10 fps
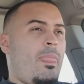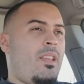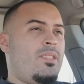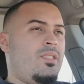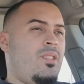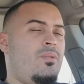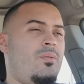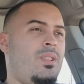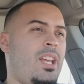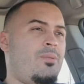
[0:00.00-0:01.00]
So
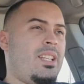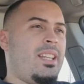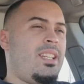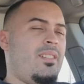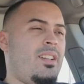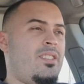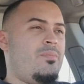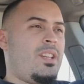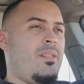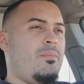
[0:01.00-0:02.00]
with that theory, it just
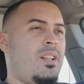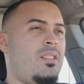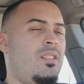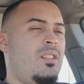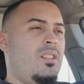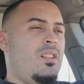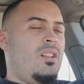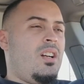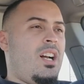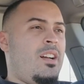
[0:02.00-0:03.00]
became better.
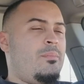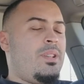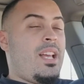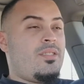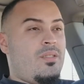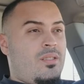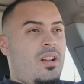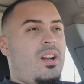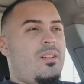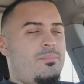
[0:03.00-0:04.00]
But yeah, so
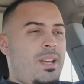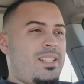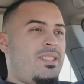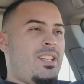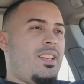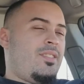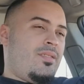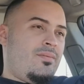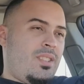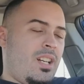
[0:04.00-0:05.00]
back to dice.
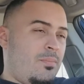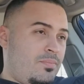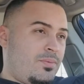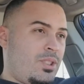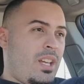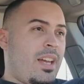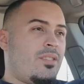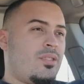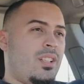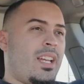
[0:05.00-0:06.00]

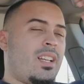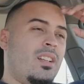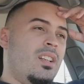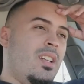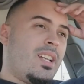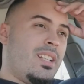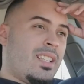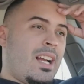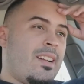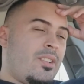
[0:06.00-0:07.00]
So like killing
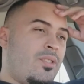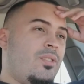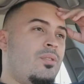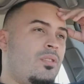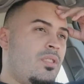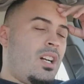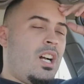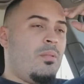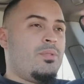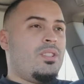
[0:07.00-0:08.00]
guy round 2,
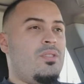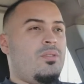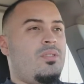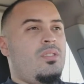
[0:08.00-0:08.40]
since you'll